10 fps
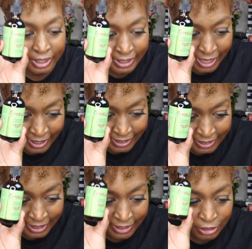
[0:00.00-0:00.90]
Yes,
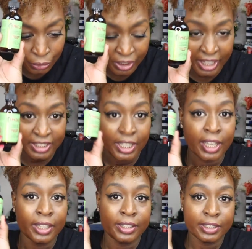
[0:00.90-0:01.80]
so
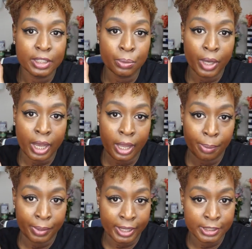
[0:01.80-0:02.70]
yes, this is what I
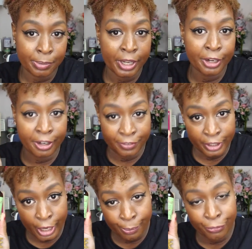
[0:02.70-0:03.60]
apply to my hair every
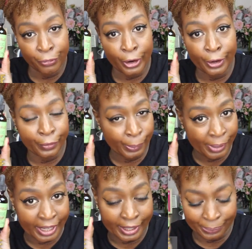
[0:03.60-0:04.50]
night before I go to
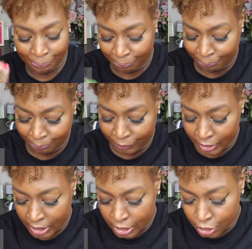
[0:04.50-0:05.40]
bed.
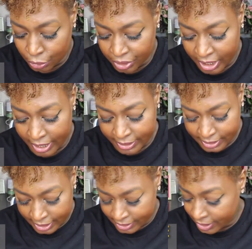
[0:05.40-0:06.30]
So
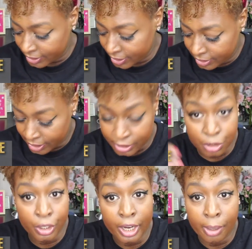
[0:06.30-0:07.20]
yes, yes, yes, yes, yes,
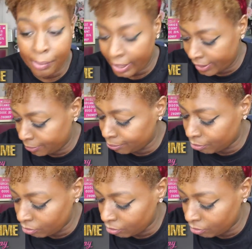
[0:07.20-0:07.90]
you gotta apply it.